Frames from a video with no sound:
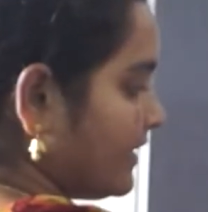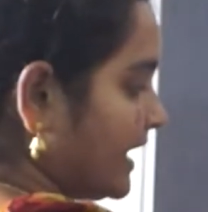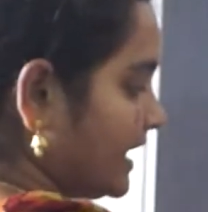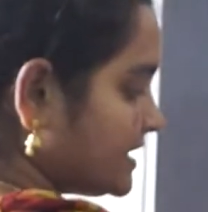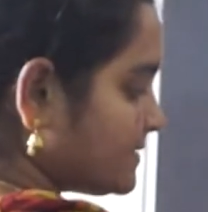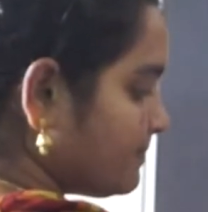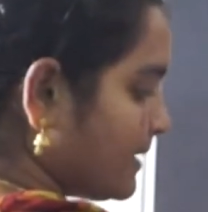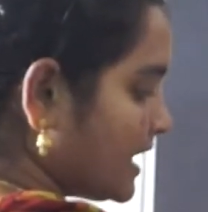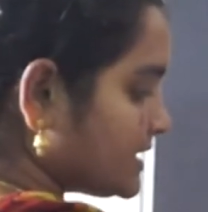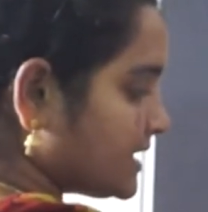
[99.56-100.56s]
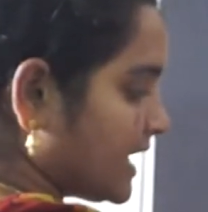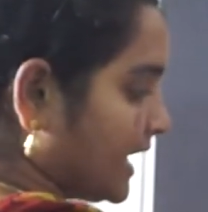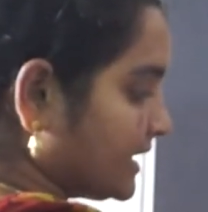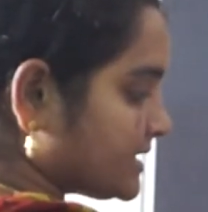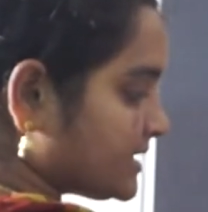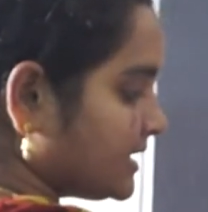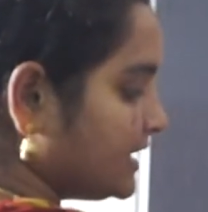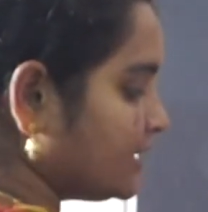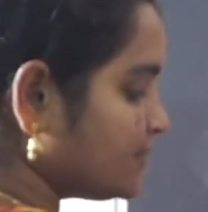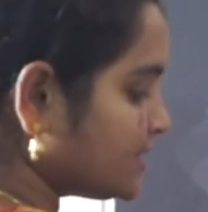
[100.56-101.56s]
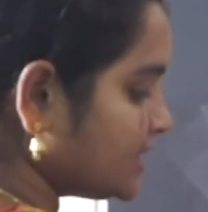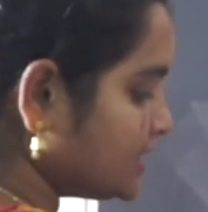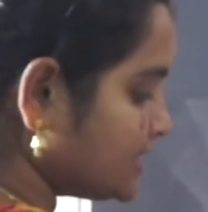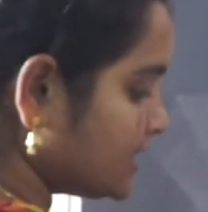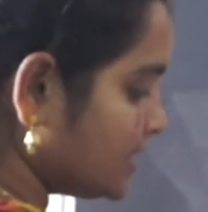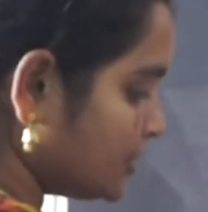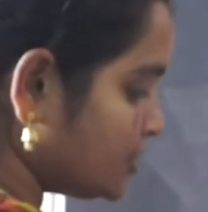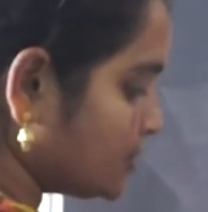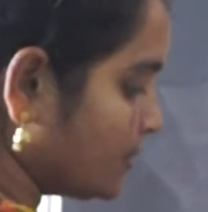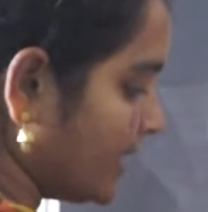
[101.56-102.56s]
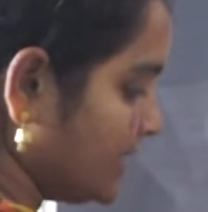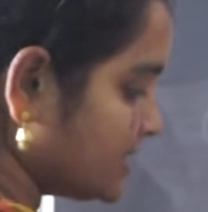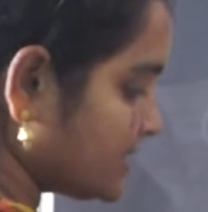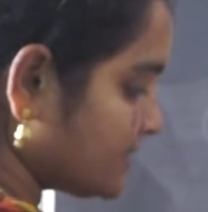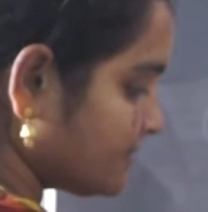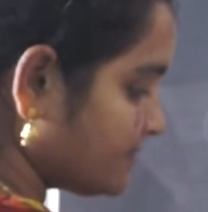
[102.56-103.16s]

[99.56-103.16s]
x plus x gives us 2x,